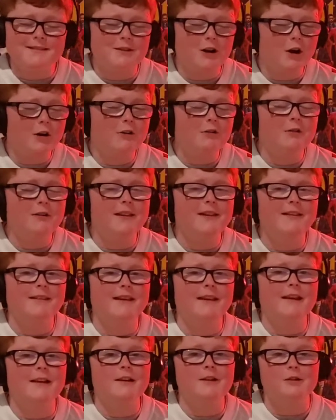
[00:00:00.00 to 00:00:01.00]
Darnold is
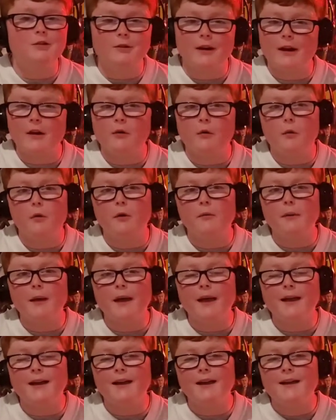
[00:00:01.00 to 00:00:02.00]
a great
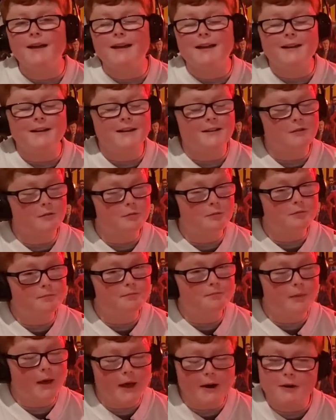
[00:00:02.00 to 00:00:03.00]
quarterback and is
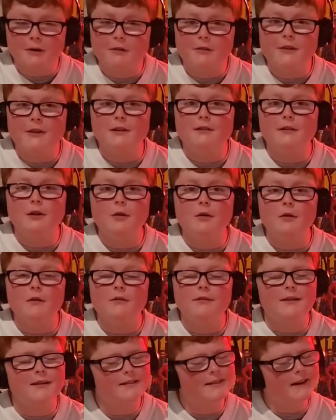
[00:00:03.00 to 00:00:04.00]
better than
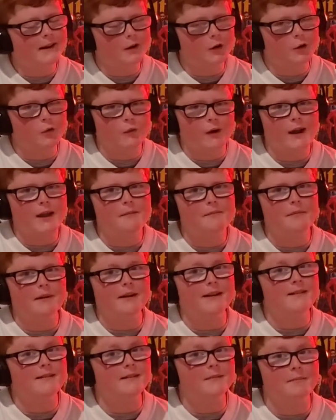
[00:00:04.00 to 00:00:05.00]
Lawrence. He's not great, but
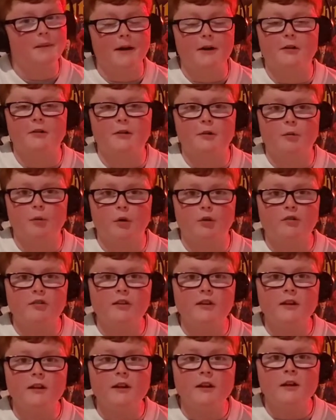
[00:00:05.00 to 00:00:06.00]
he's better than
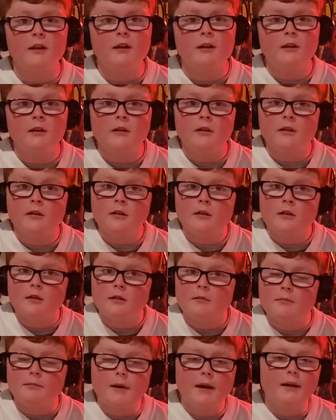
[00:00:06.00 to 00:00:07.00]
Rosen.
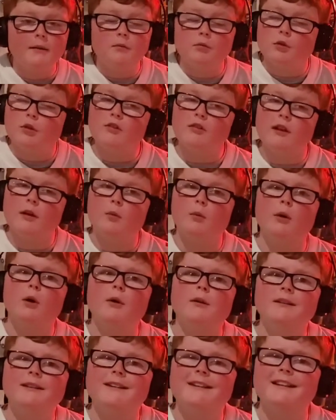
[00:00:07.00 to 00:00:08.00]
But it looks like we're
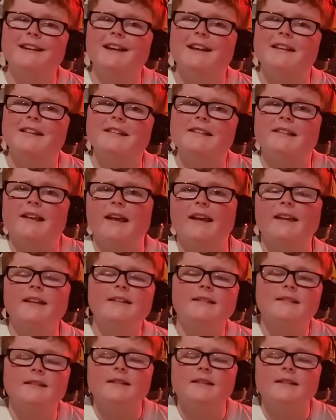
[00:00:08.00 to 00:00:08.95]
going to get a second.